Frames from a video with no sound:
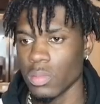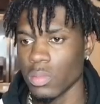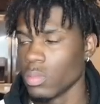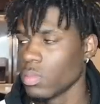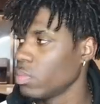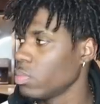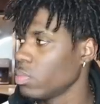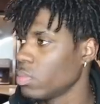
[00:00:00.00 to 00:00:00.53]

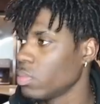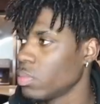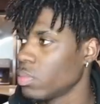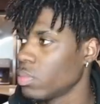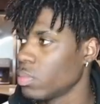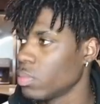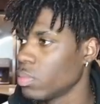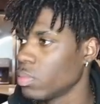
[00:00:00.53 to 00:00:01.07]

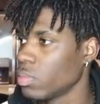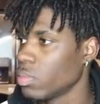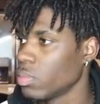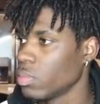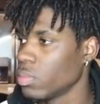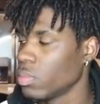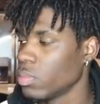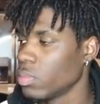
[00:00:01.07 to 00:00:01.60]

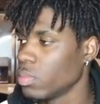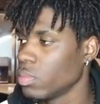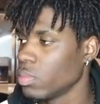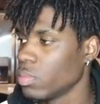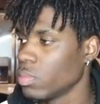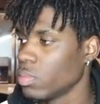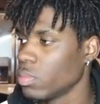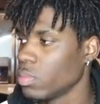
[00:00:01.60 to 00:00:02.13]

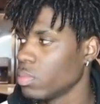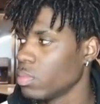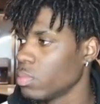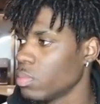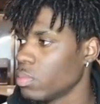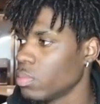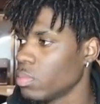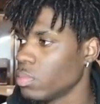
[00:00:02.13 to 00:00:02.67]

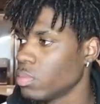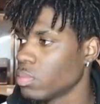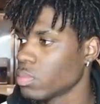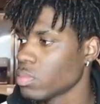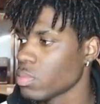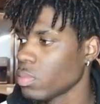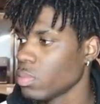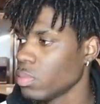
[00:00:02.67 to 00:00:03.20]

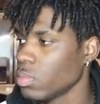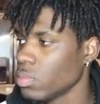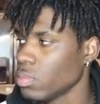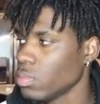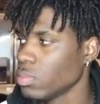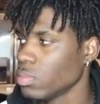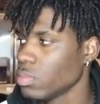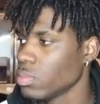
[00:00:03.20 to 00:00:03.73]

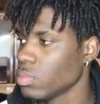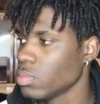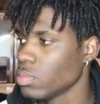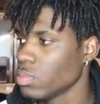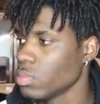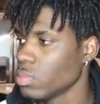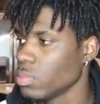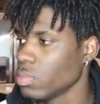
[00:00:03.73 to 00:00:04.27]

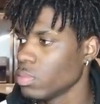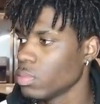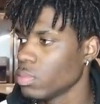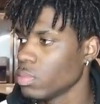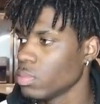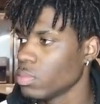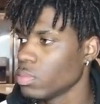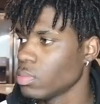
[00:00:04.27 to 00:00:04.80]

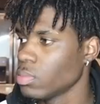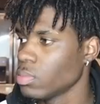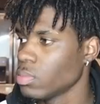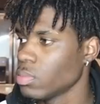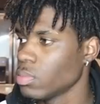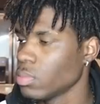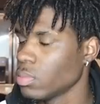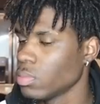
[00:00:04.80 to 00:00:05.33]

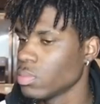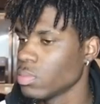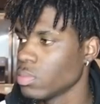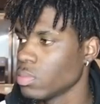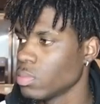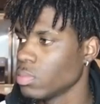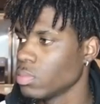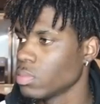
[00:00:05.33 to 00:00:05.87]

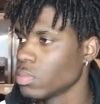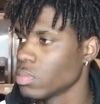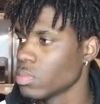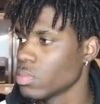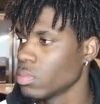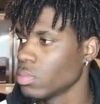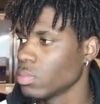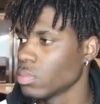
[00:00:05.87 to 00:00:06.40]

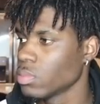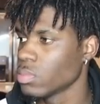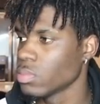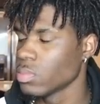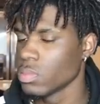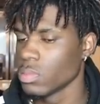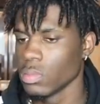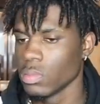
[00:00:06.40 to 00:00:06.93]

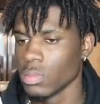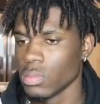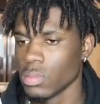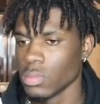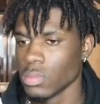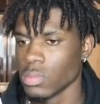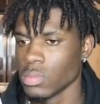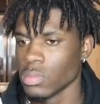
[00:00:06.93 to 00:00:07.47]

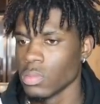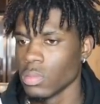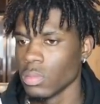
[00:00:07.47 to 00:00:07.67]
No words are spoken by the person on screen.